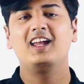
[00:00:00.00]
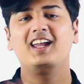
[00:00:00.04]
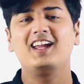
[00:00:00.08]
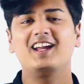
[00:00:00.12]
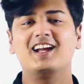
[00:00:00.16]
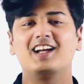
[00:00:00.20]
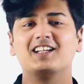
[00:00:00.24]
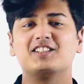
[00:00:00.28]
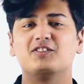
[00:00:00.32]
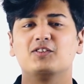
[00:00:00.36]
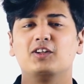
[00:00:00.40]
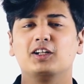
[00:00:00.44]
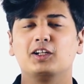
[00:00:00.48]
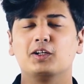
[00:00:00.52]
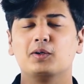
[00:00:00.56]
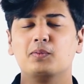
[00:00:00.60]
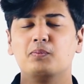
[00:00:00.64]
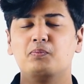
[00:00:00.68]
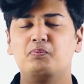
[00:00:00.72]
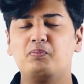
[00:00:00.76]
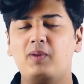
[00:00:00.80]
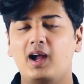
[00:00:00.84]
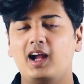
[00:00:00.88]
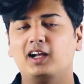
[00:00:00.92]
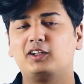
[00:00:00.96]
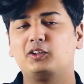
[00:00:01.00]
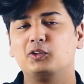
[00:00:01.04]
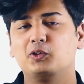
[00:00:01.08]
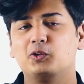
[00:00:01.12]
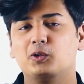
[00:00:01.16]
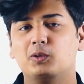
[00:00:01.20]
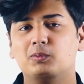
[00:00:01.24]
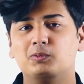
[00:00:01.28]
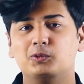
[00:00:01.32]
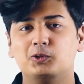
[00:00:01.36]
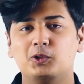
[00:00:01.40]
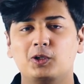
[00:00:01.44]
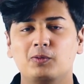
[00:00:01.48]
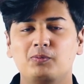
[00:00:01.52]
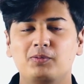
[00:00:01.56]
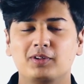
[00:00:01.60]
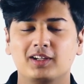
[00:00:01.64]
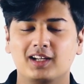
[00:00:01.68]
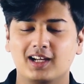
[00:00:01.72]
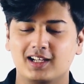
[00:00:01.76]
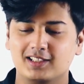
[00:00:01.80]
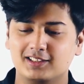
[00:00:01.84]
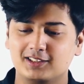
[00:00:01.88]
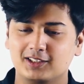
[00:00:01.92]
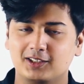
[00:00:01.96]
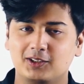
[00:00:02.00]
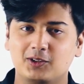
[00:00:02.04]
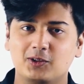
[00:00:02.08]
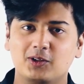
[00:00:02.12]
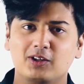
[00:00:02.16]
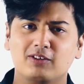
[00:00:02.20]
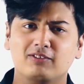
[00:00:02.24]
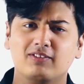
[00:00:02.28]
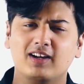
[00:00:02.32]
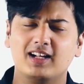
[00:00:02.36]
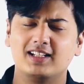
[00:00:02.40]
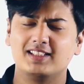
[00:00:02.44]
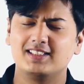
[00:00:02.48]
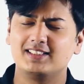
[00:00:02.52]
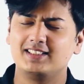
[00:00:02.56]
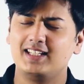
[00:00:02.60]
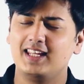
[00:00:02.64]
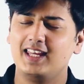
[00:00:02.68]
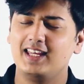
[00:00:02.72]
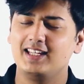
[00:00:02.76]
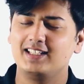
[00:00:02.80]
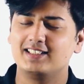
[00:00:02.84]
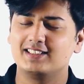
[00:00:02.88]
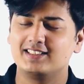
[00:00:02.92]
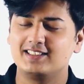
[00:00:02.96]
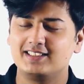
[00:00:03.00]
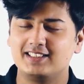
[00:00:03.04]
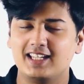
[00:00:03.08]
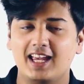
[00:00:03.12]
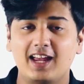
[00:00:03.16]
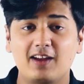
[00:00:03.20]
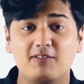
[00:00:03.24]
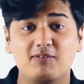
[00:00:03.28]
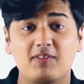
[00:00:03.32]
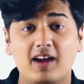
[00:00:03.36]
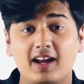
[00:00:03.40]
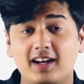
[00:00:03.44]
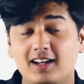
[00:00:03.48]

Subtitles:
Hey guys, welcome back to Robu. Hope you guys are doing well, staying safe.